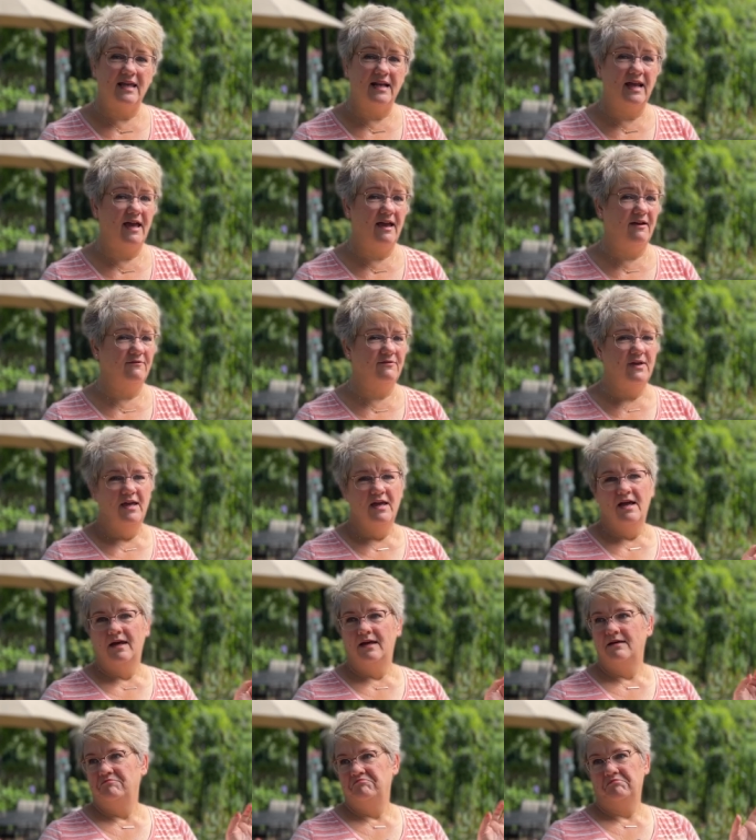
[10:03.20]
that have
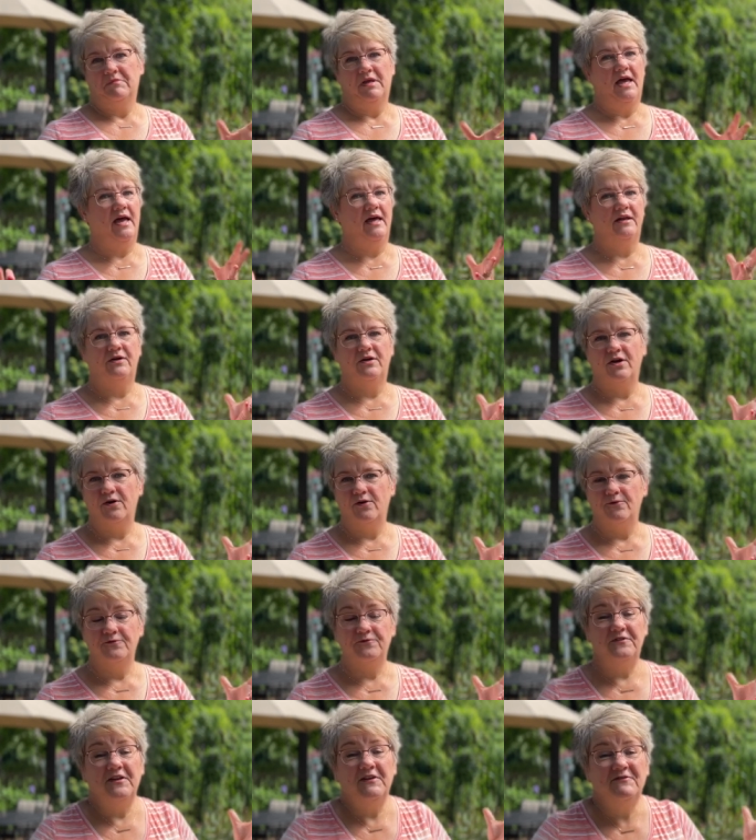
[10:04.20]
I don't
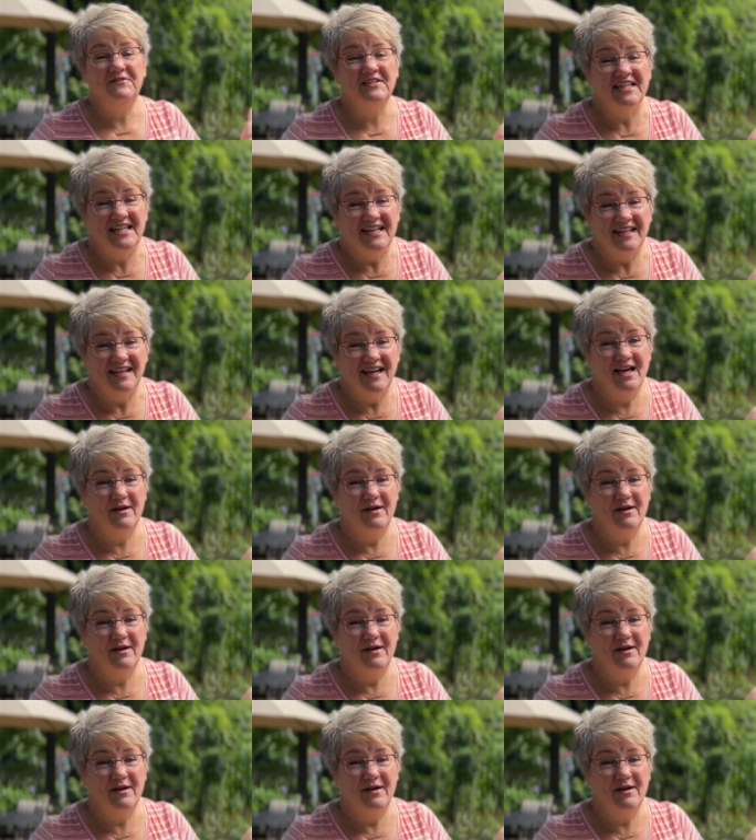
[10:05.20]
know, 50